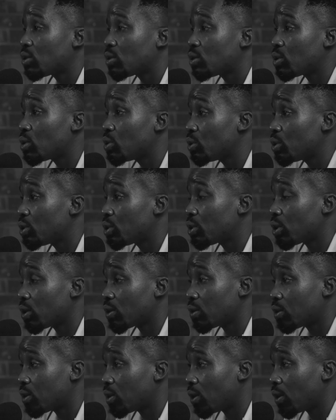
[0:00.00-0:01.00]
two
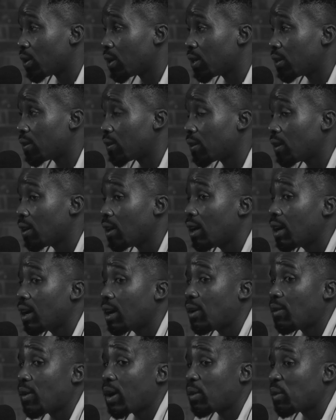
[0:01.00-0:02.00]
short stories.
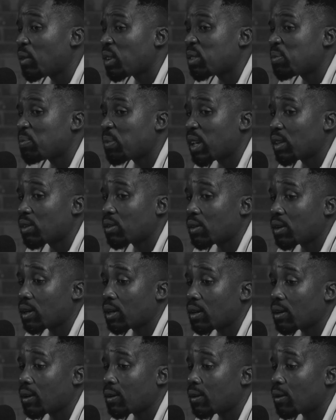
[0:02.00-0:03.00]
One was based on
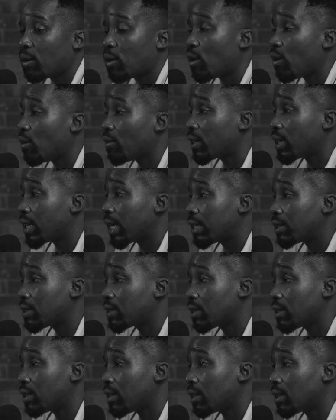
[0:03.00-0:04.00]

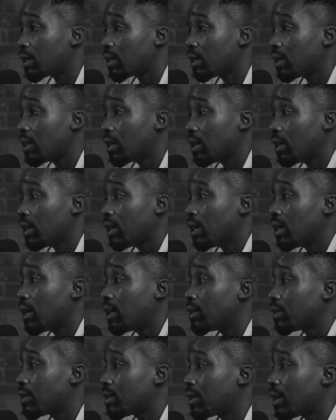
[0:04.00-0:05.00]
COVID-19
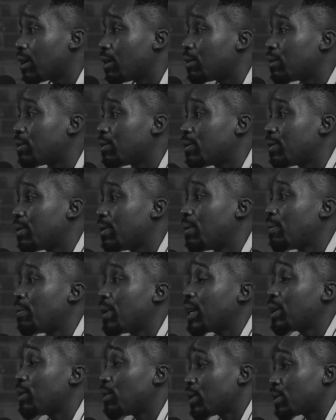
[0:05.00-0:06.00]
itself,
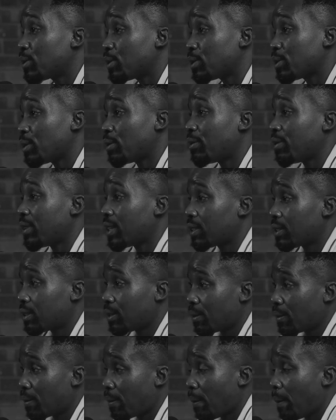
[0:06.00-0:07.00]
but it was also
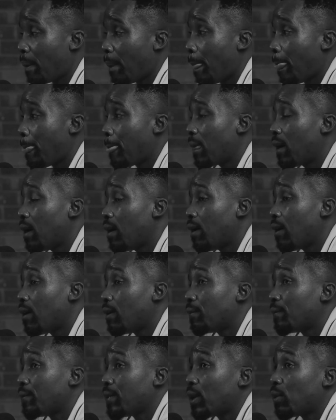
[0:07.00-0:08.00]
fiction.
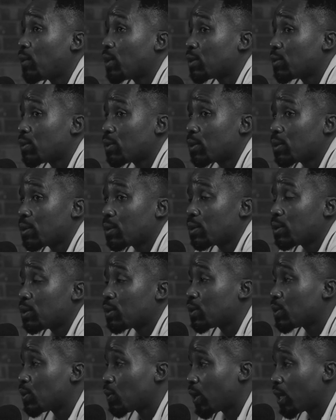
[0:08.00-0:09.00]
That was for
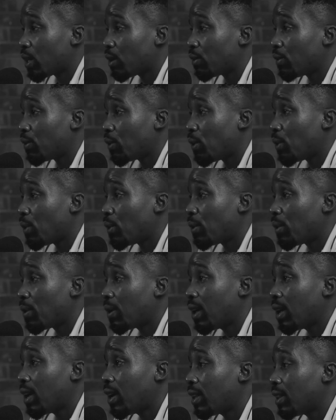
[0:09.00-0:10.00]
News 24.
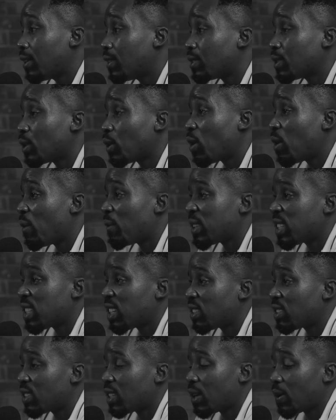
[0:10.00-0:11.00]
There was a
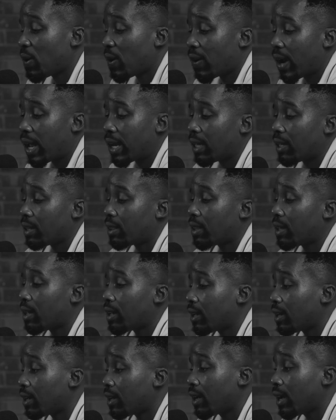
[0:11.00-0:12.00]
conversation they were running there.
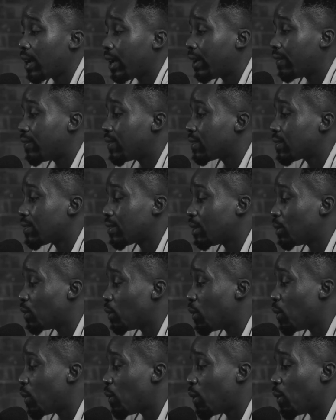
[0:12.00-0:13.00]
I haven't seen
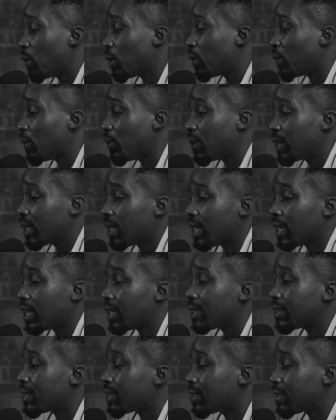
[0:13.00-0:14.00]
who won or who
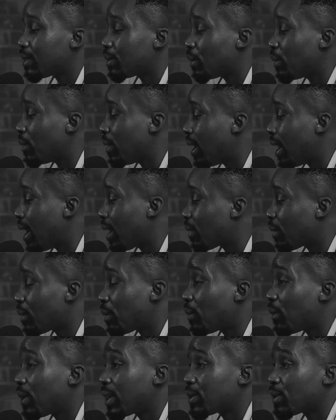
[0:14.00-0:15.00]
didn't, so I don't
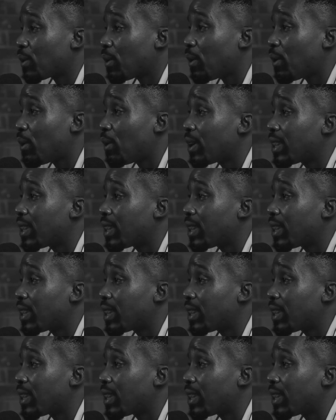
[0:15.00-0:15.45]
know what's going on